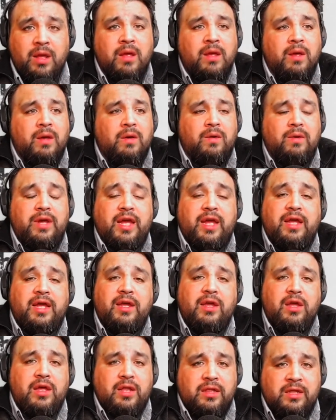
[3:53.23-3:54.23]
Okay,
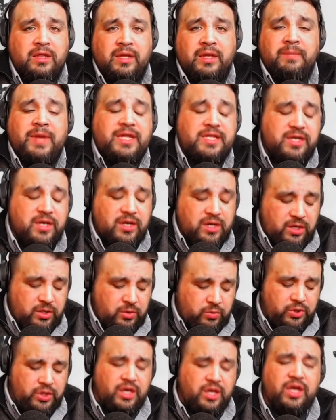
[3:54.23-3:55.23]
they may tell you,
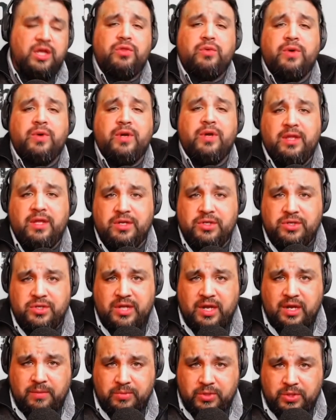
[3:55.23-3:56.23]
well, you get 3 of these, you
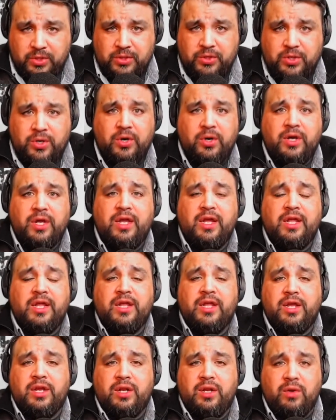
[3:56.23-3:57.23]
take them to your attorney, and
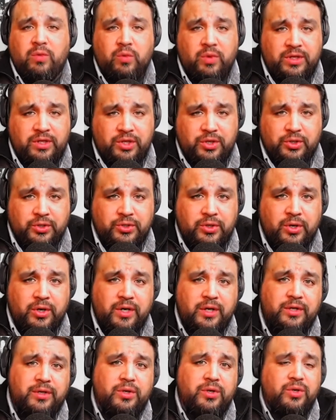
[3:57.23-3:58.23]
then what your
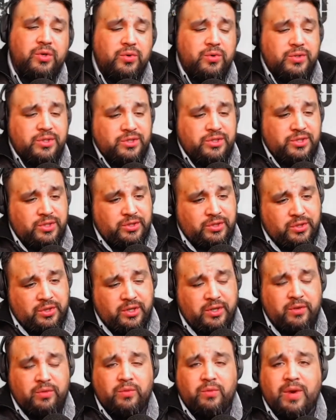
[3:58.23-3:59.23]
attorney will do is your
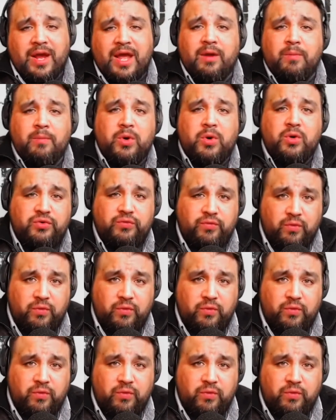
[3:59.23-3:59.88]
attorney will write a motion for